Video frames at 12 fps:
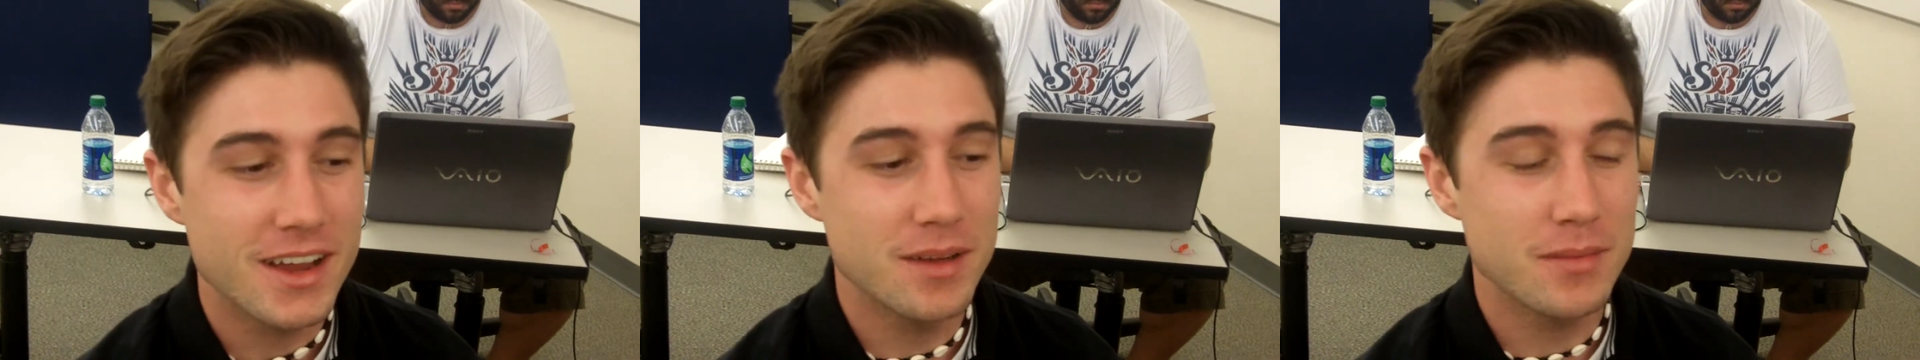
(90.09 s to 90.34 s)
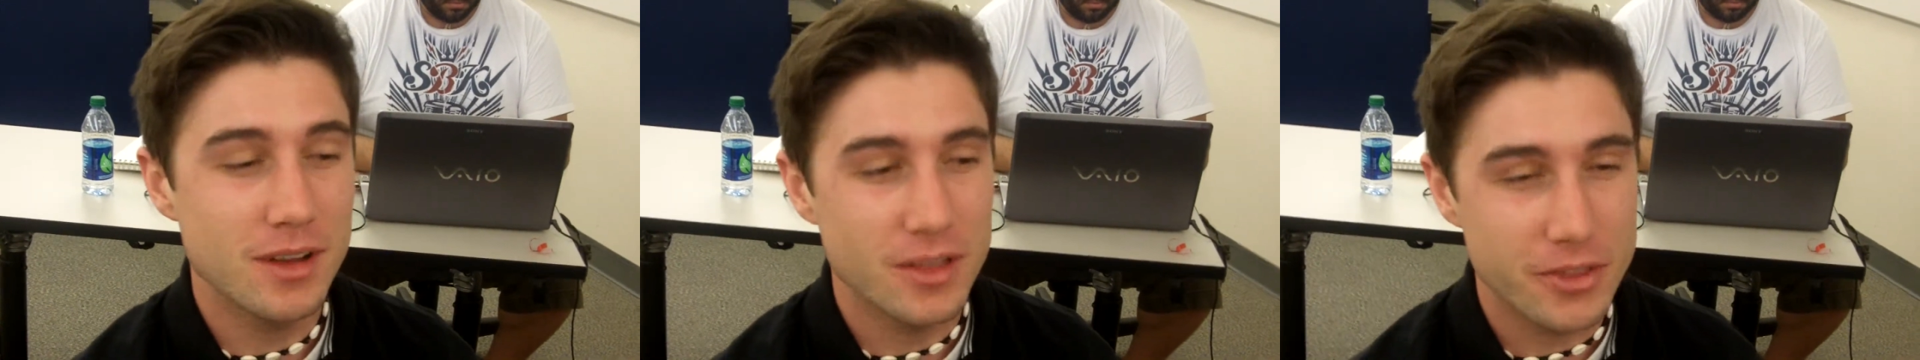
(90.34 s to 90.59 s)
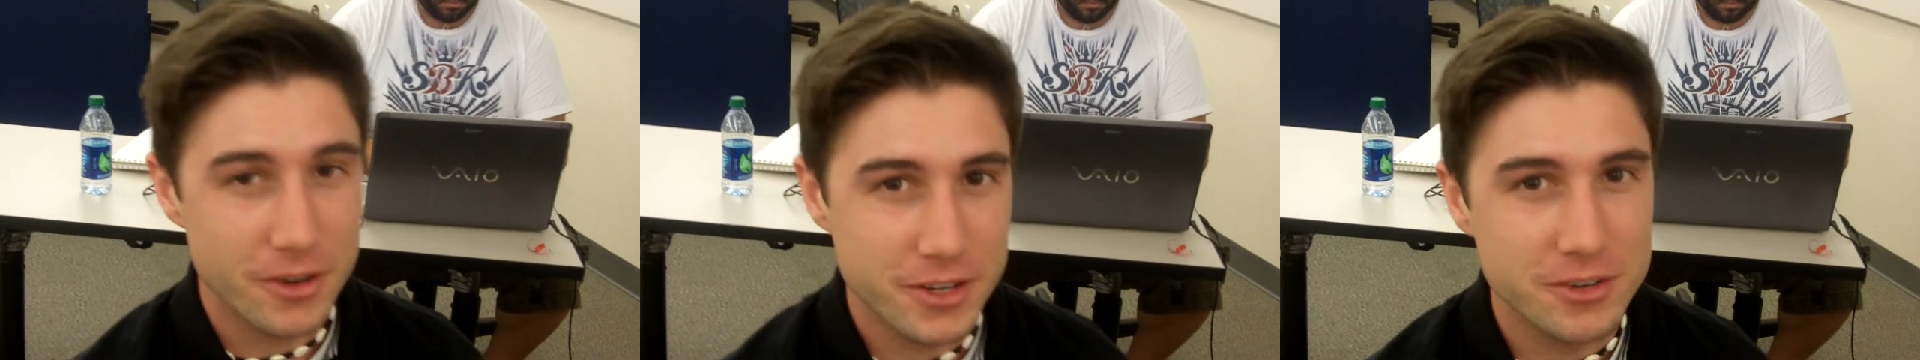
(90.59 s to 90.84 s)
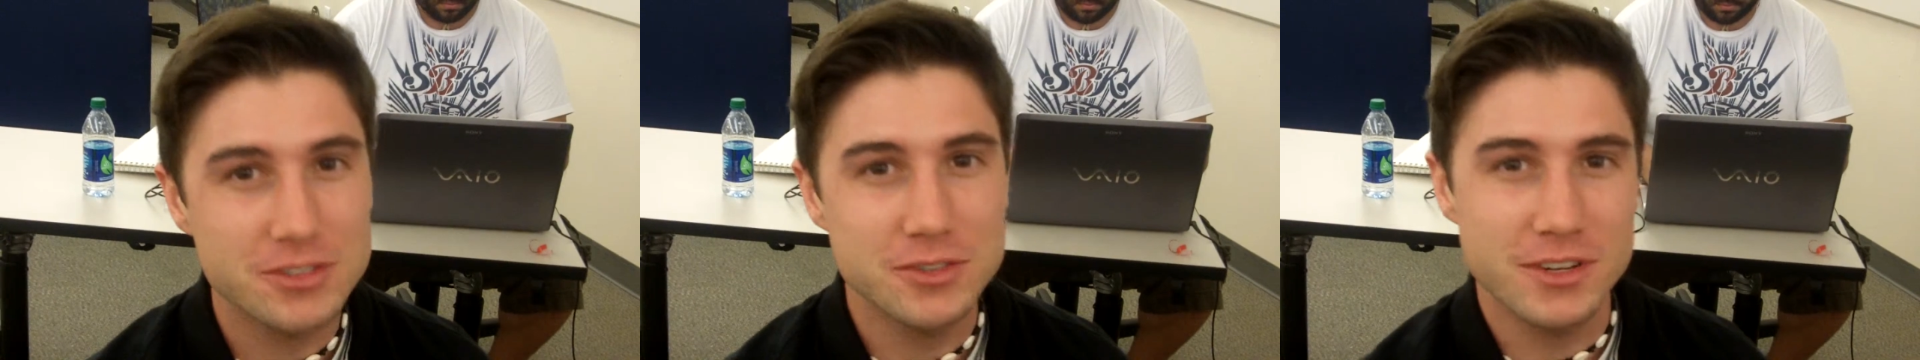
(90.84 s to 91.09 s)
I am a
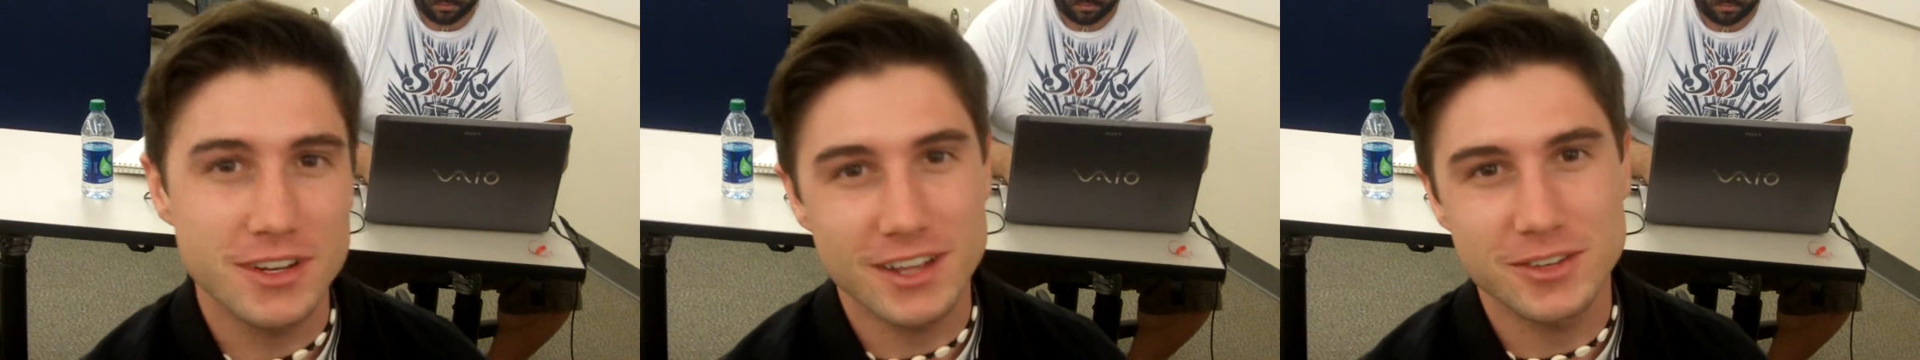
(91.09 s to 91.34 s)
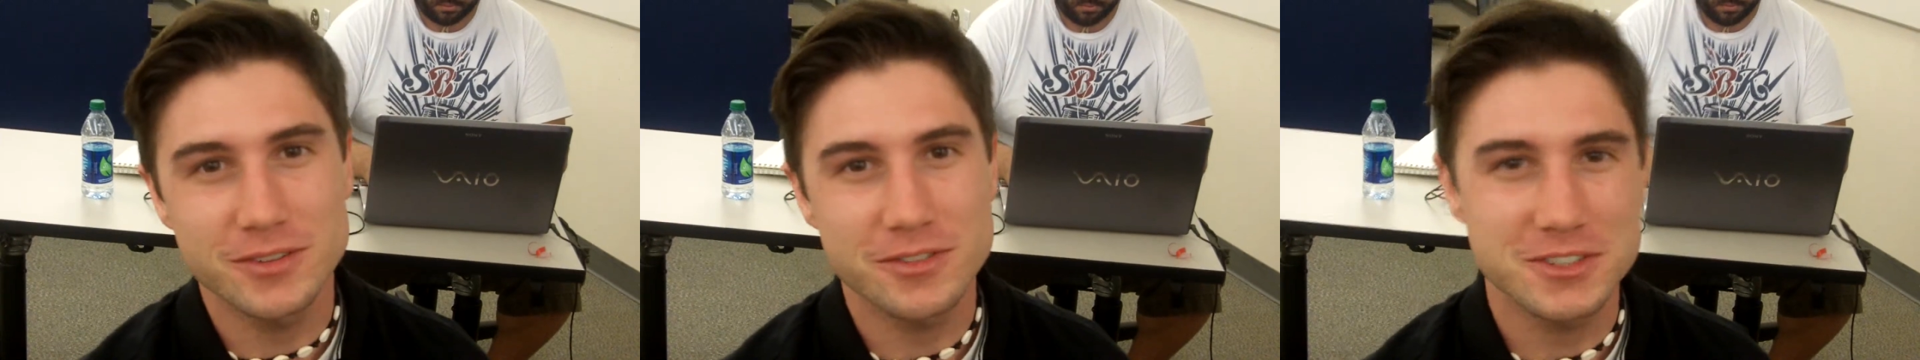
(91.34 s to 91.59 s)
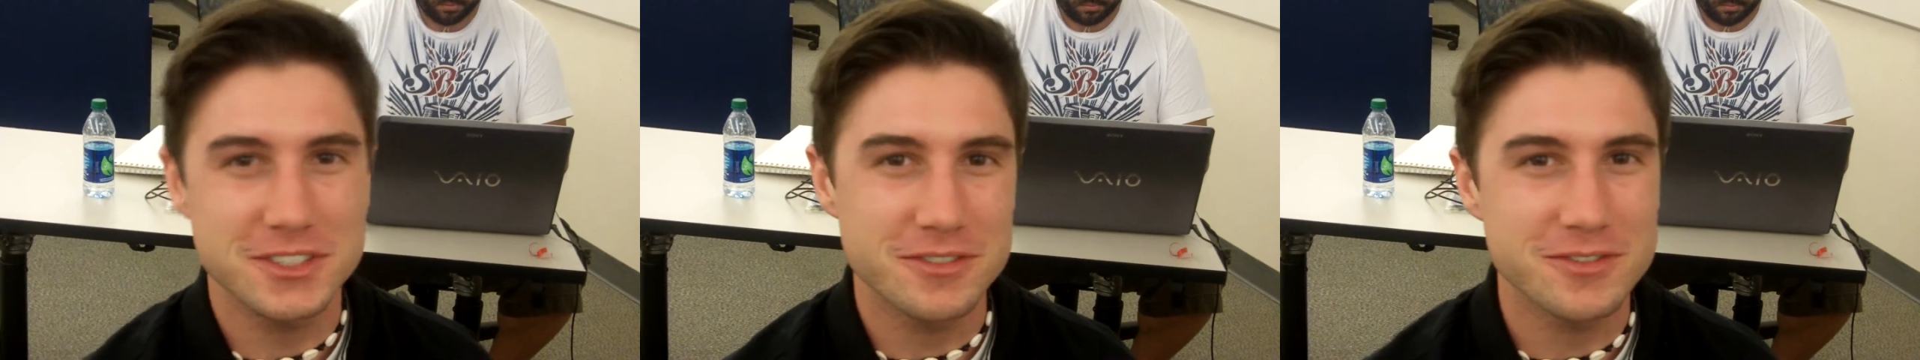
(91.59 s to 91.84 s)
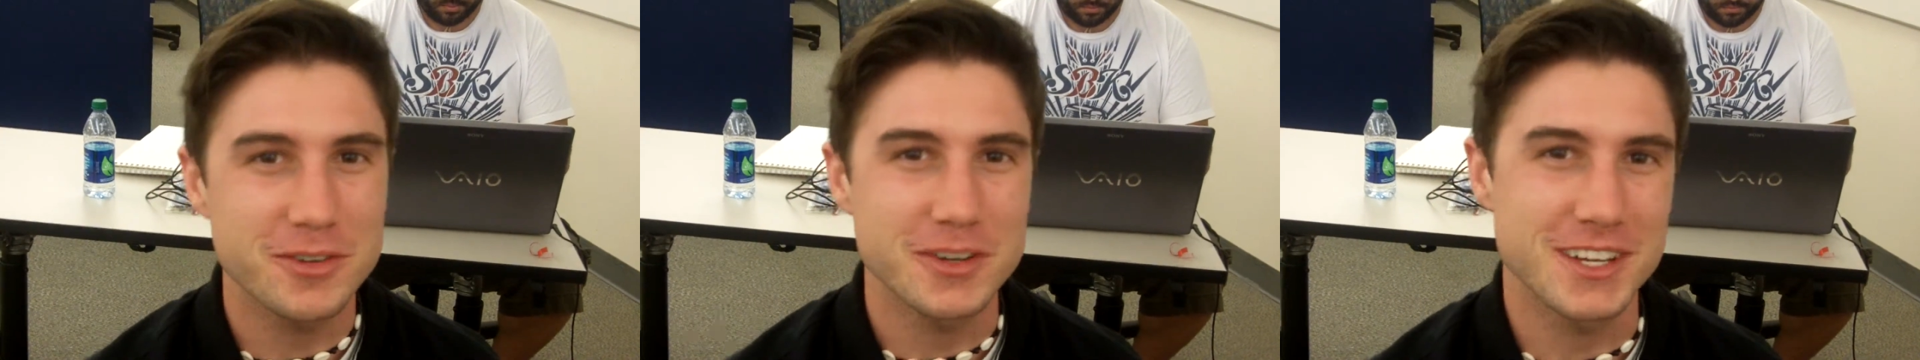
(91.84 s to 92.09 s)
third-year student at University
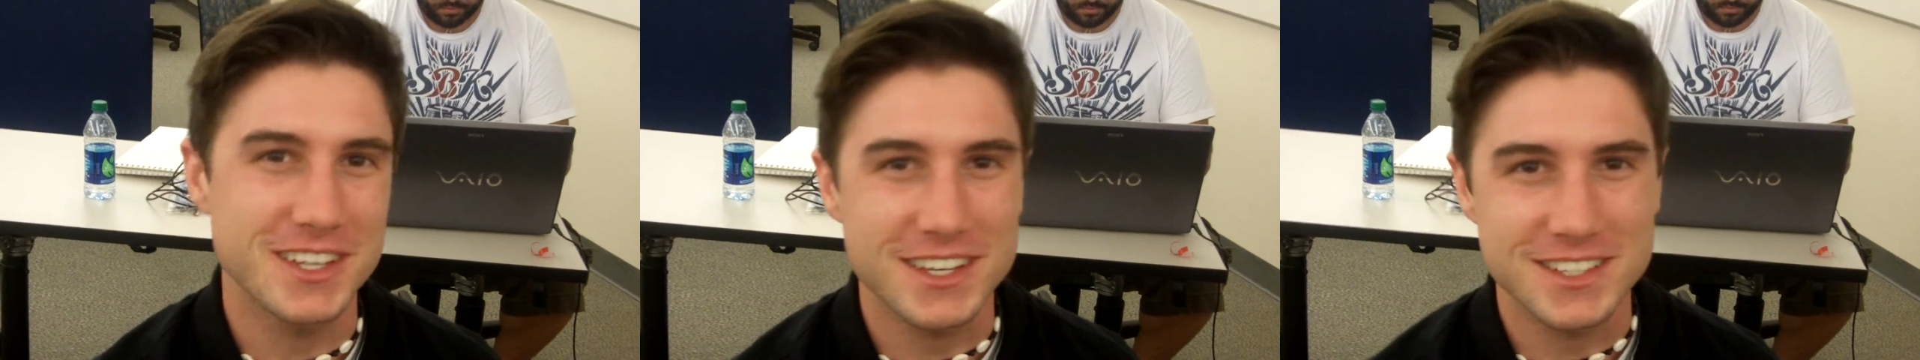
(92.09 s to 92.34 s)
of Florida,